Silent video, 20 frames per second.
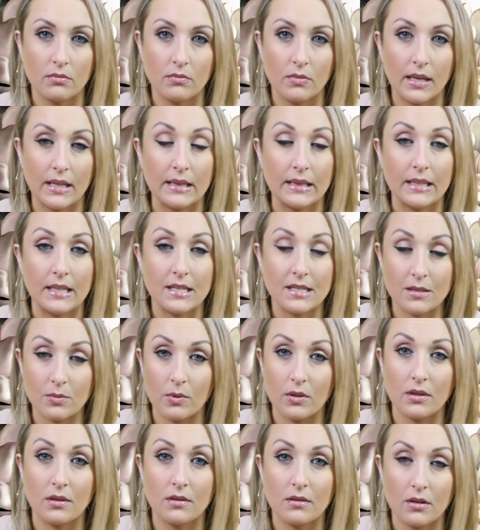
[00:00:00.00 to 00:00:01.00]
at least
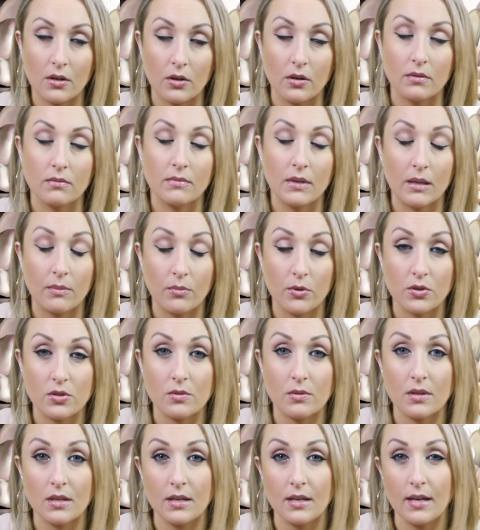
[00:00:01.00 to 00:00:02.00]
or at most
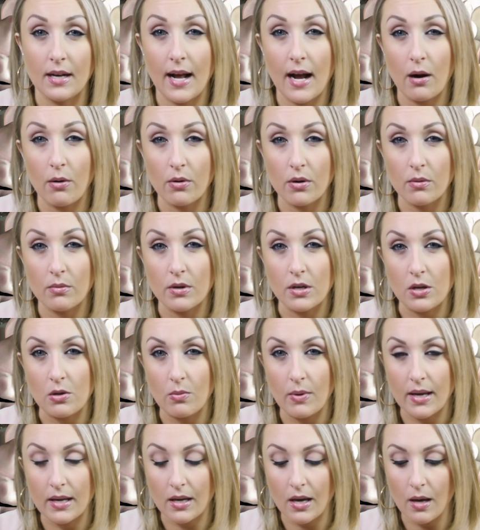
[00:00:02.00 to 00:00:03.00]
within an hour when you
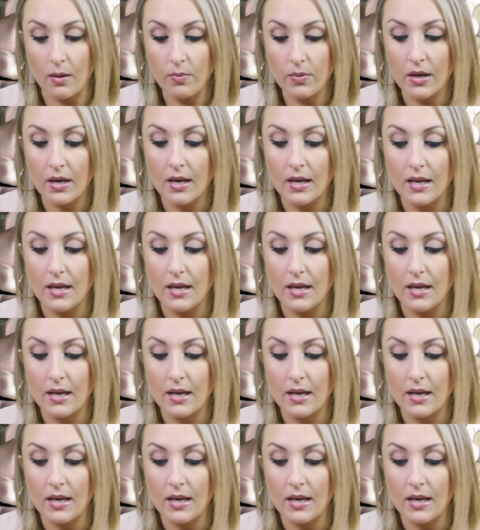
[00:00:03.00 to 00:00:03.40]
wake up,